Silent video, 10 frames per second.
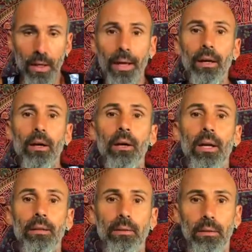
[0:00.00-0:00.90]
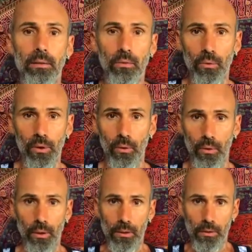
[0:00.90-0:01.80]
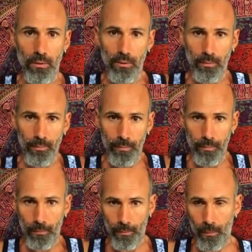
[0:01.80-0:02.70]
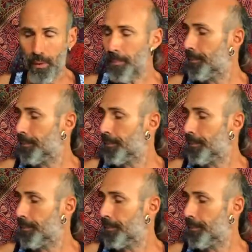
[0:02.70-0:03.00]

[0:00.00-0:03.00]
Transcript: and connected to the organs, right?